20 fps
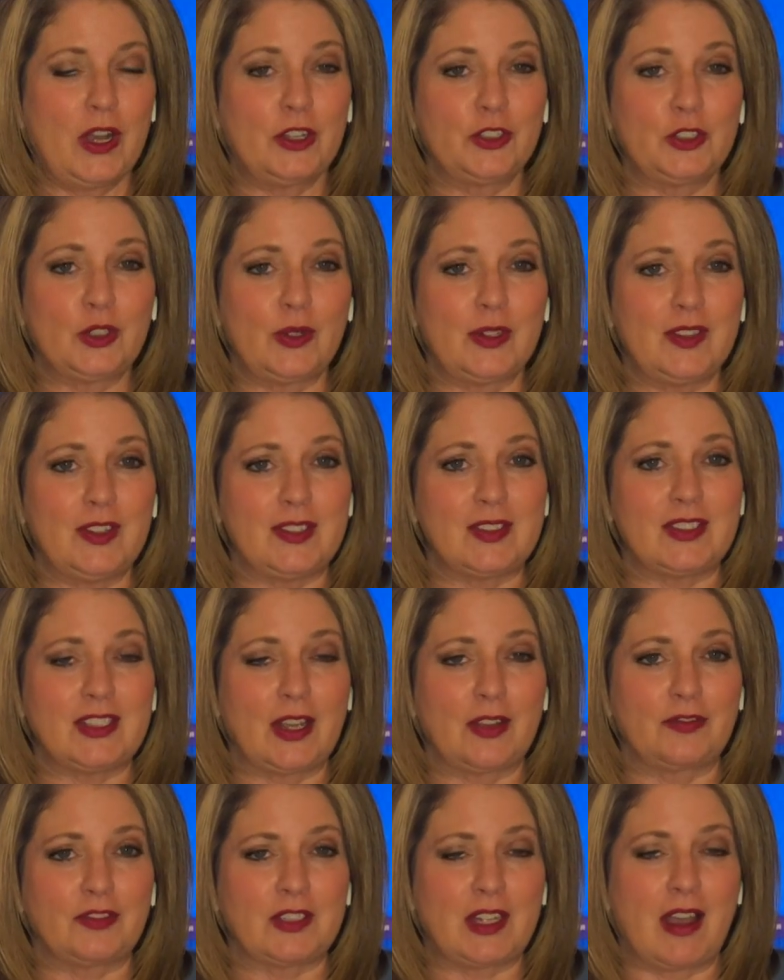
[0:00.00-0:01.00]
Well, during these
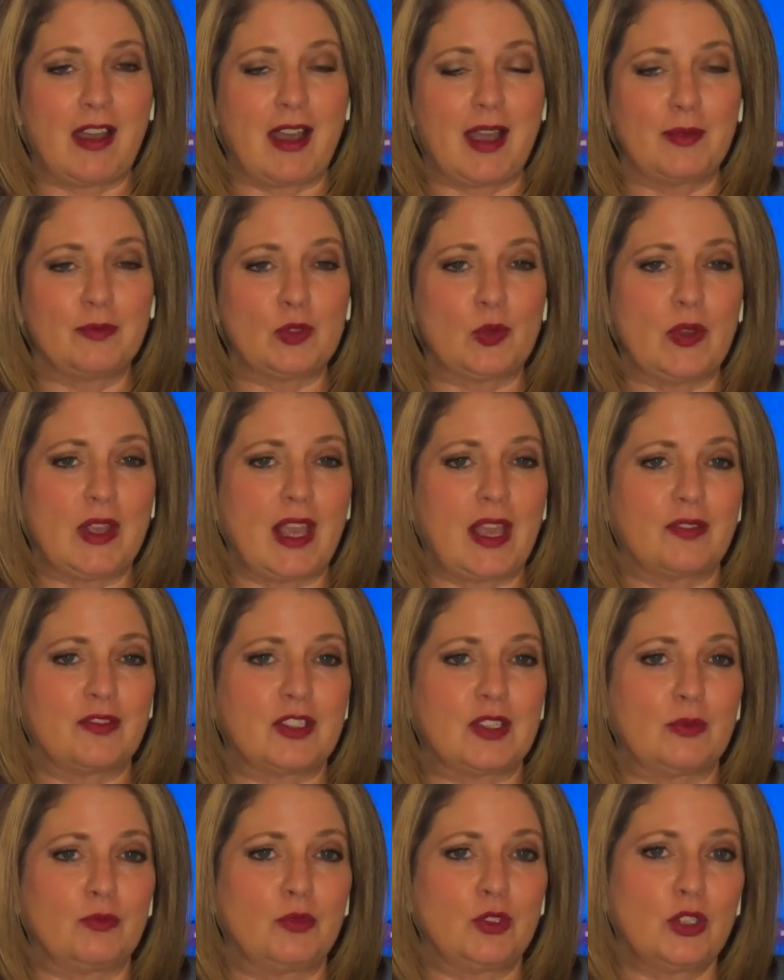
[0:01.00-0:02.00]
tough times, we
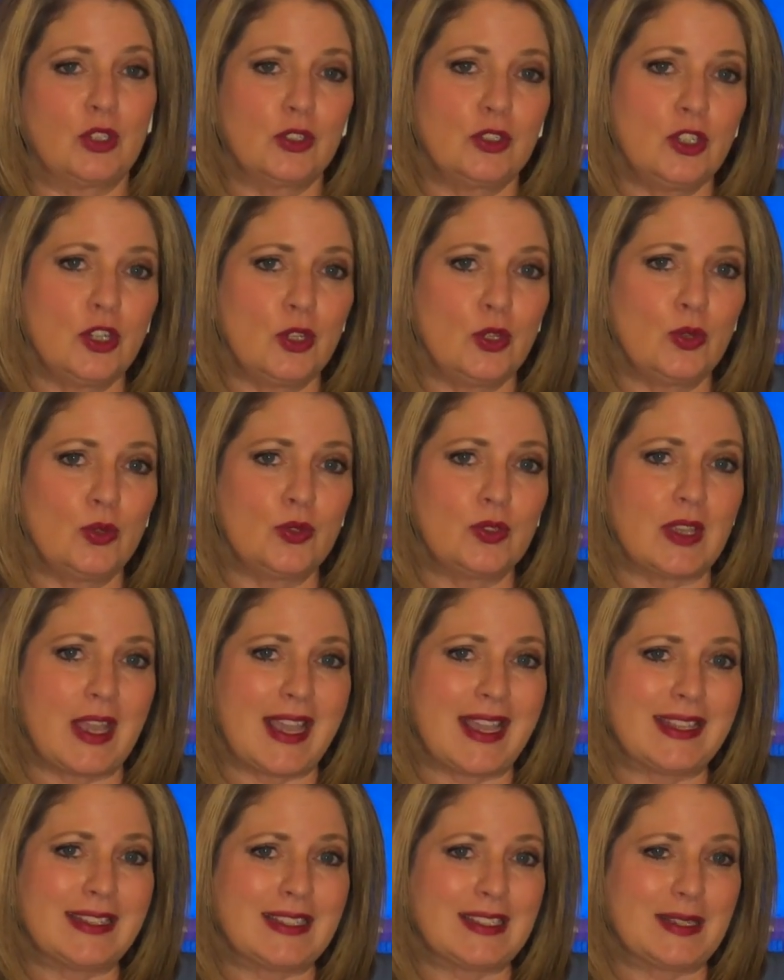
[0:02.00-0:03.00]
have some good news
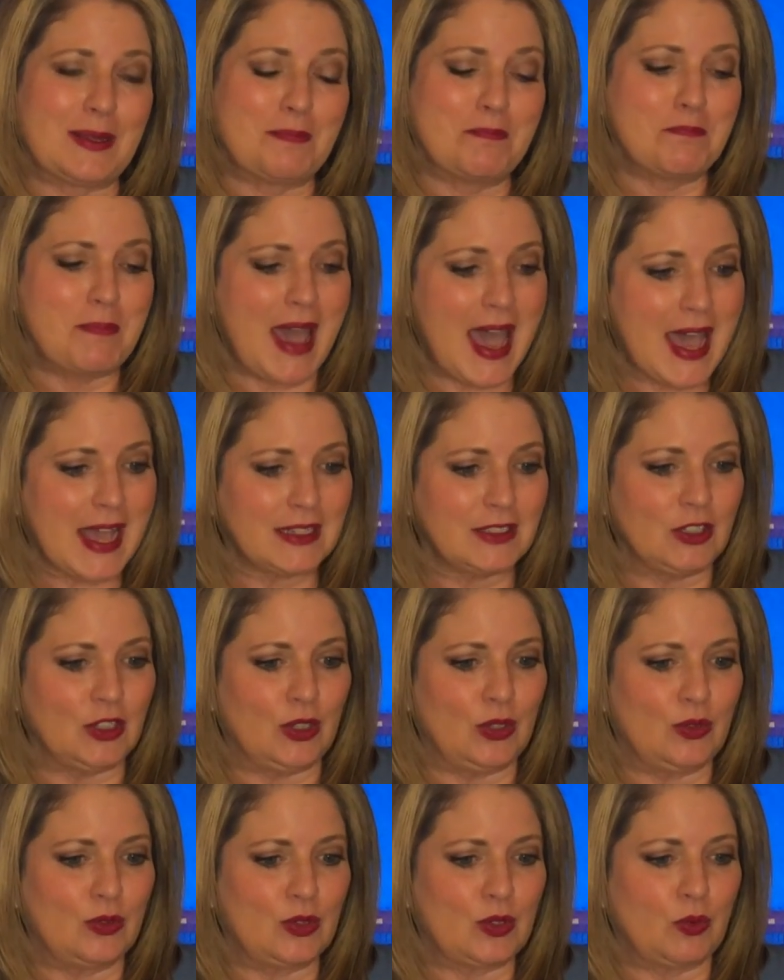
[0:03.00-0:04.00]
and some bad
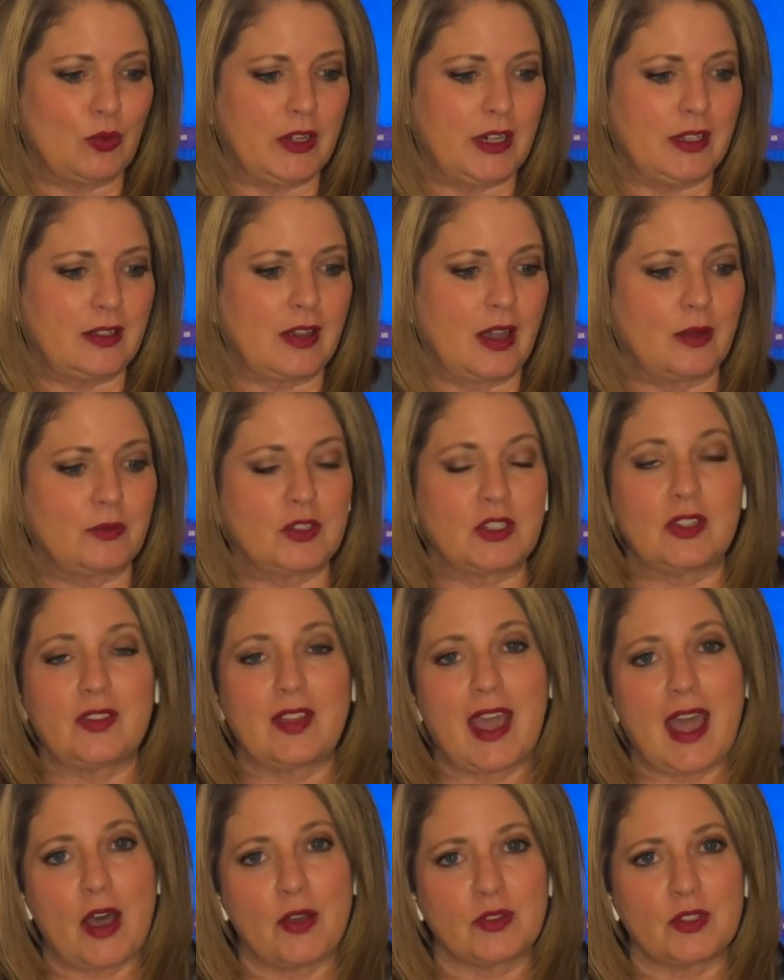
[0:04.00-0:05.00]
news when it comes to
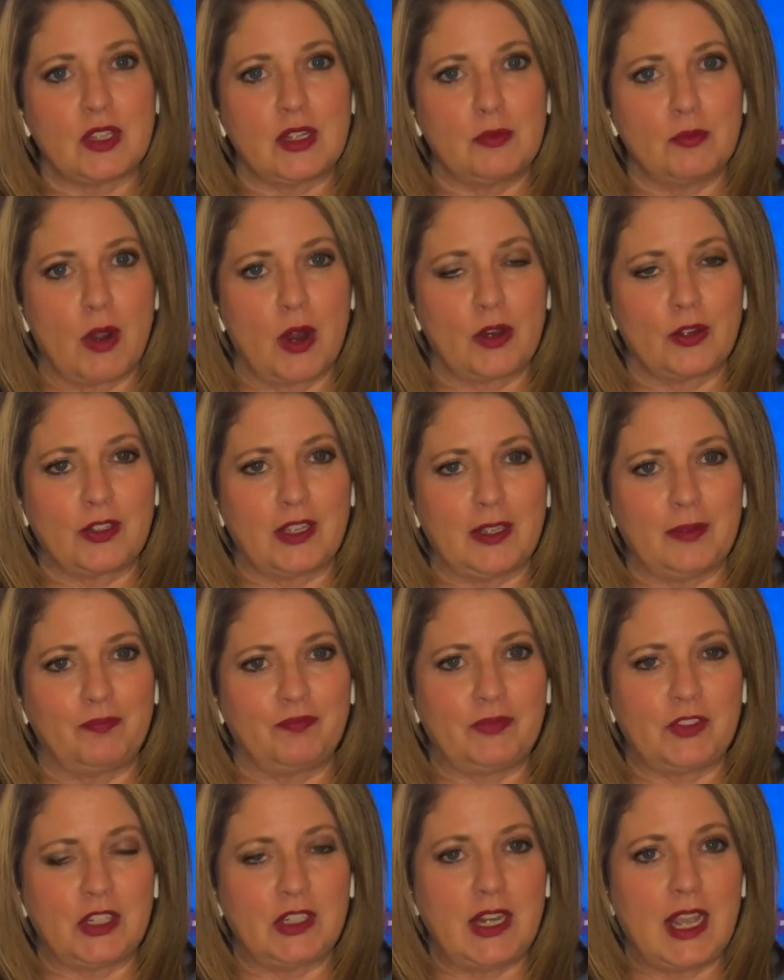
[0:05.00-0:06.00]
the housing market.
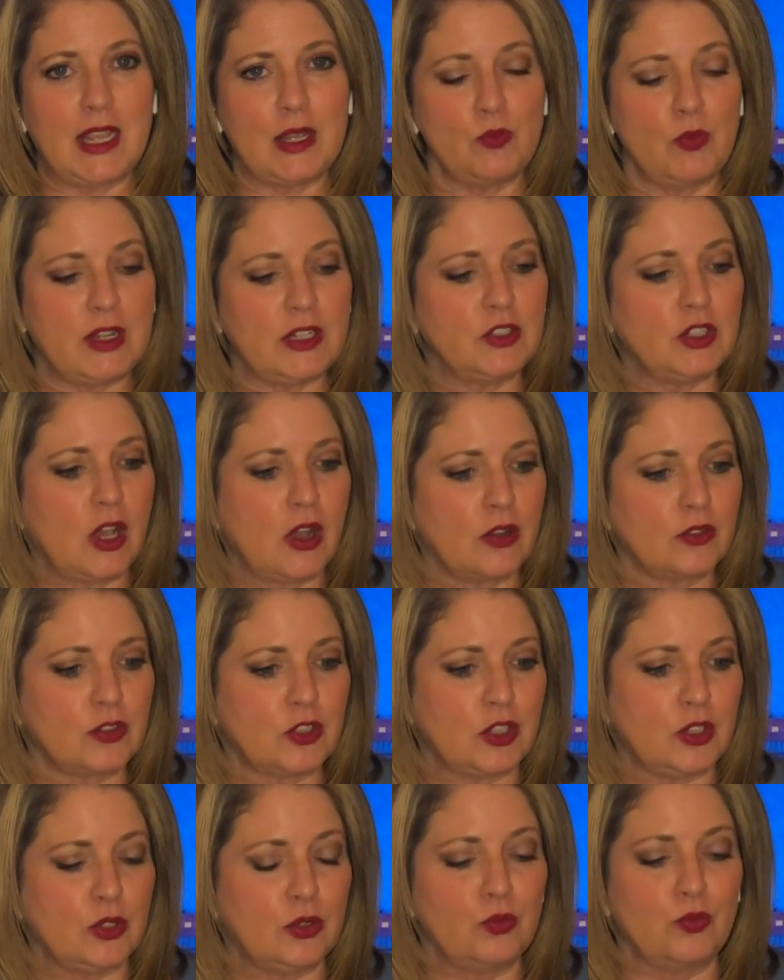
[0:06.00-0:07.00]
Today, we
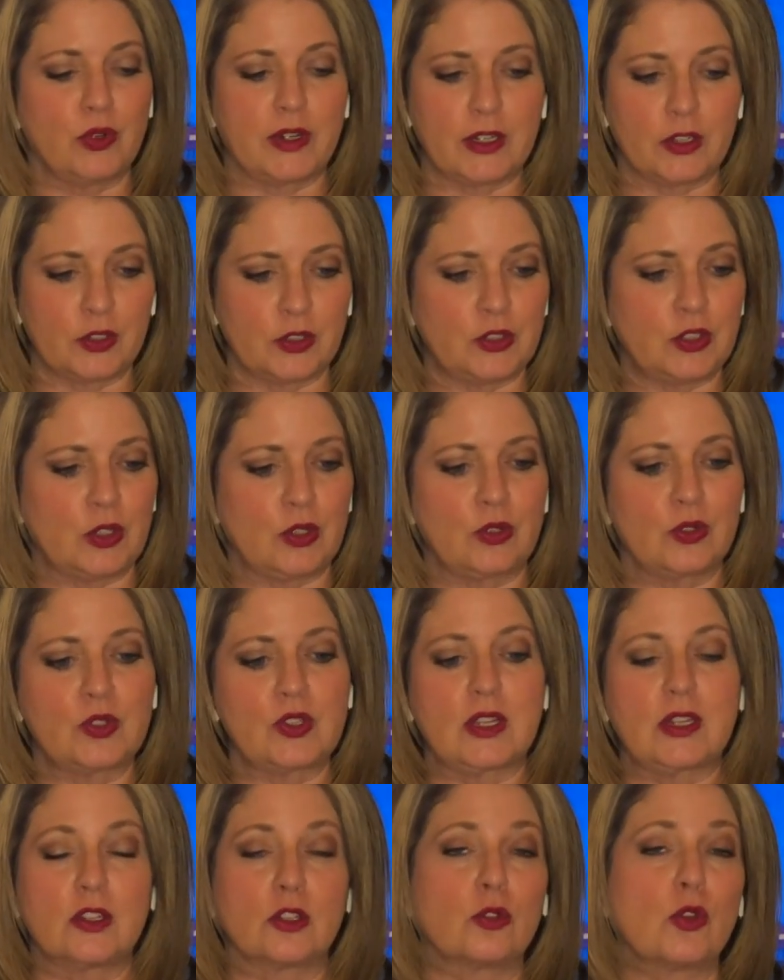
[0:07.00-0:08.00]
talked to
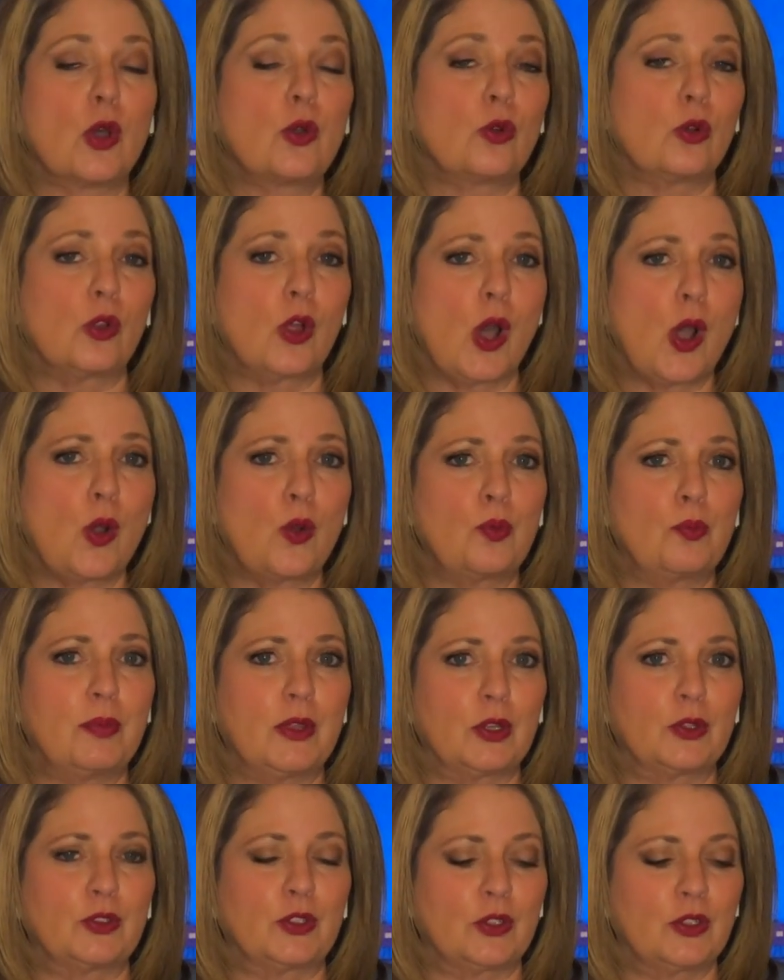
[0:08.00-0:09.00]
realtors and a local home
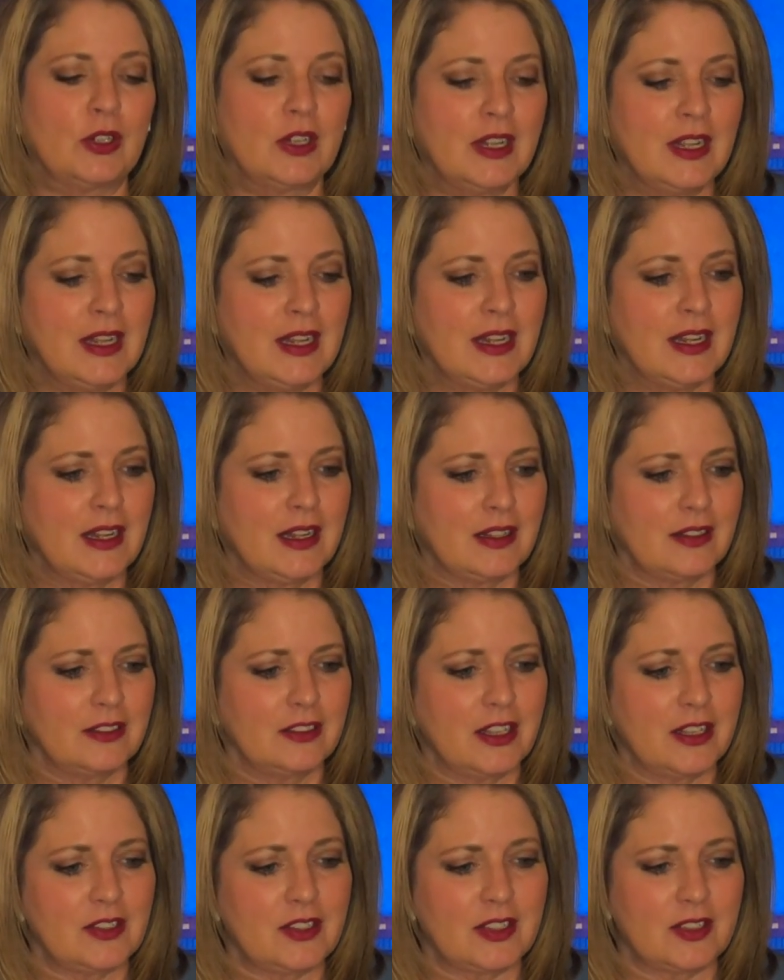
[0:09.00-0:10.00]
builder.
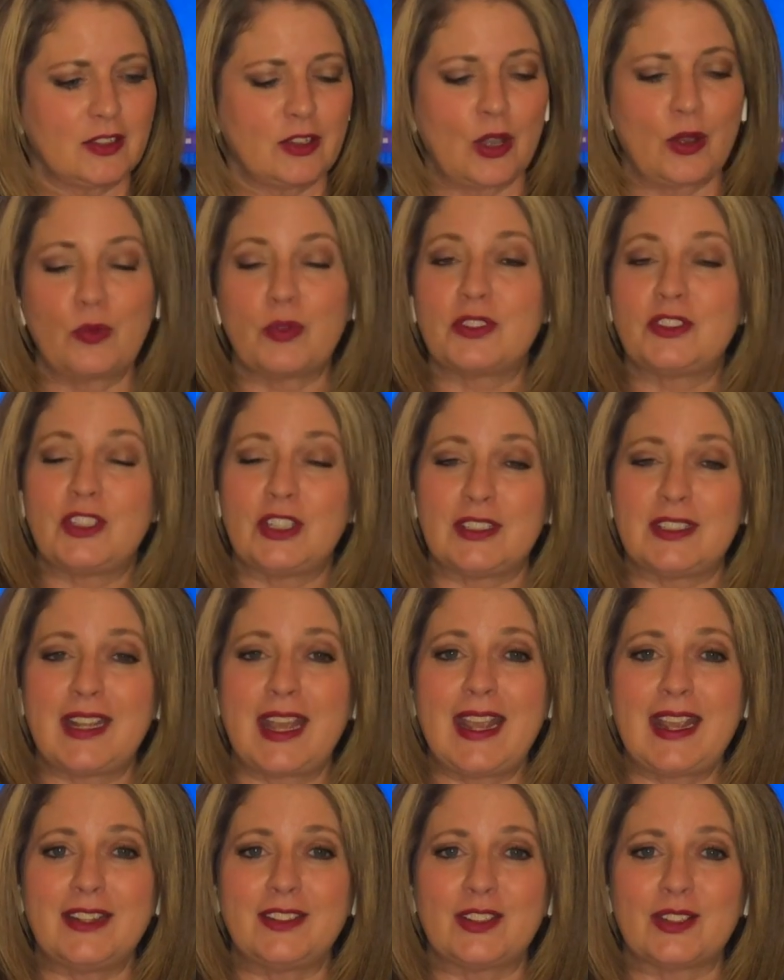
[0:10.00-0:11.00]
Let's go with to
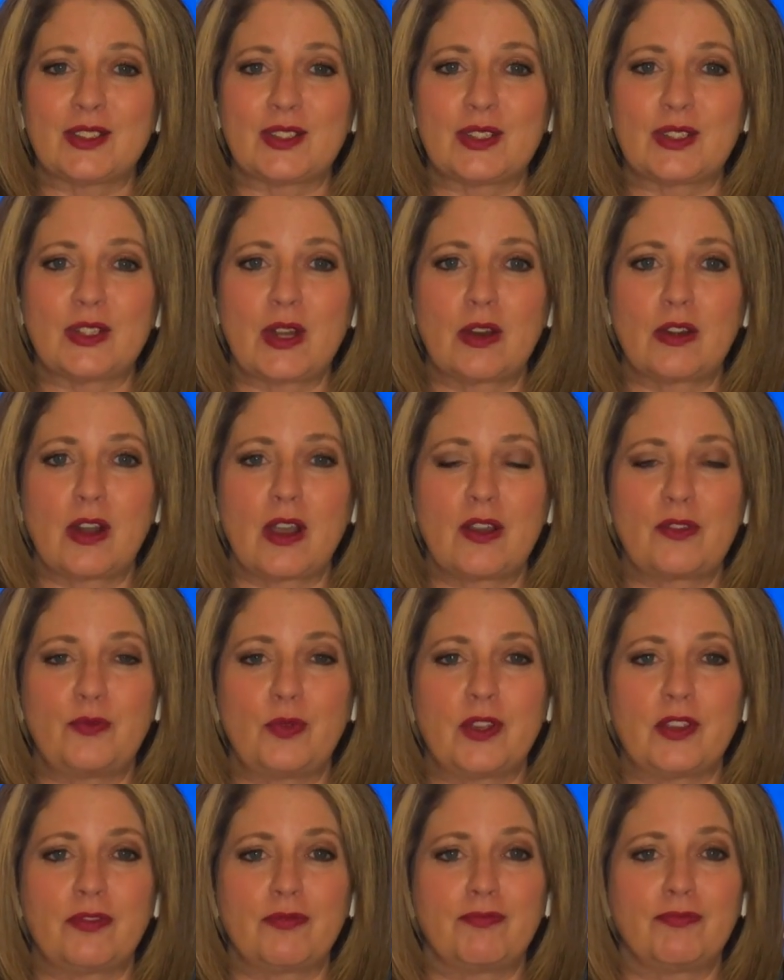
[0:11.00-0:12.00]
Tate to start
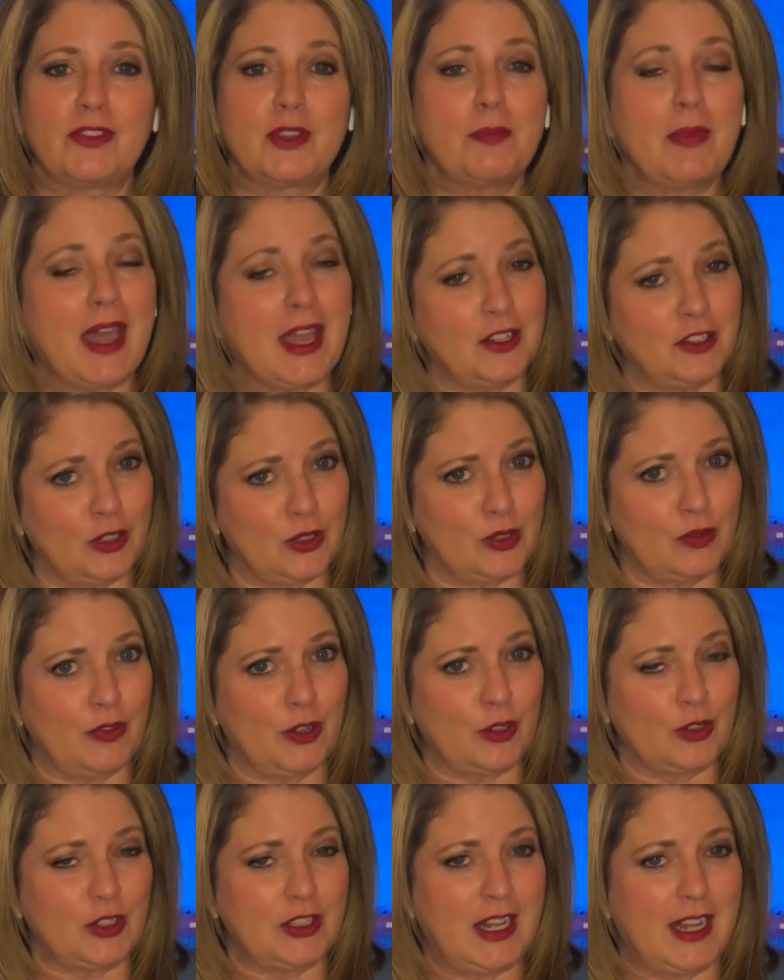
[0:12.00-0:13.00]
off with the bad news
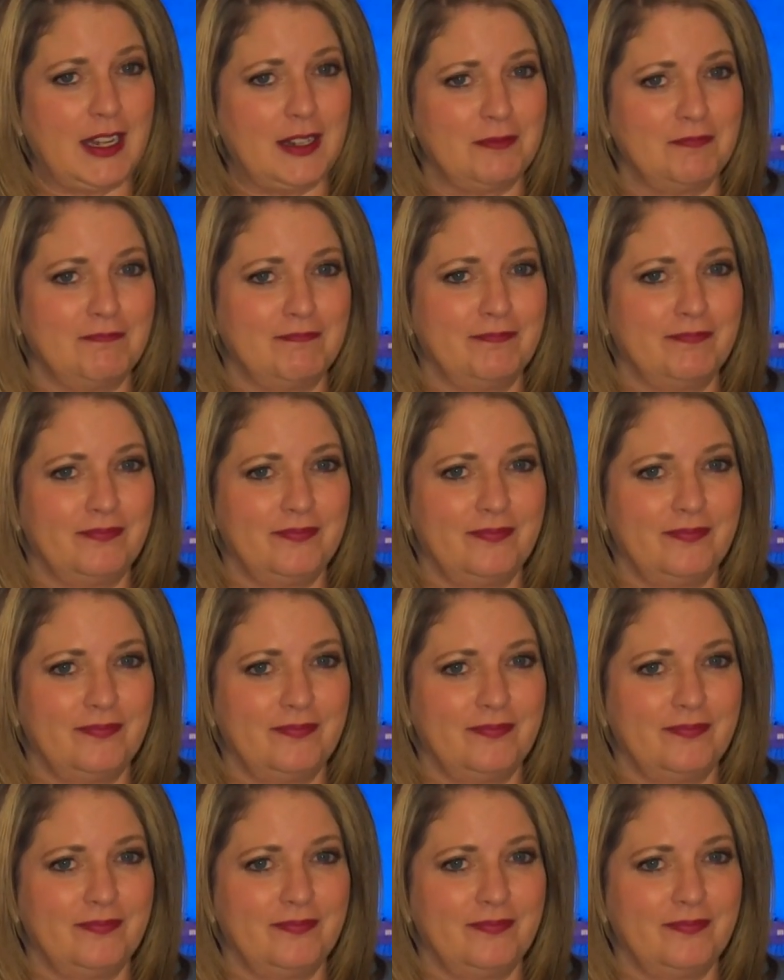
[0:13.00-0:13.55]
first, Tate.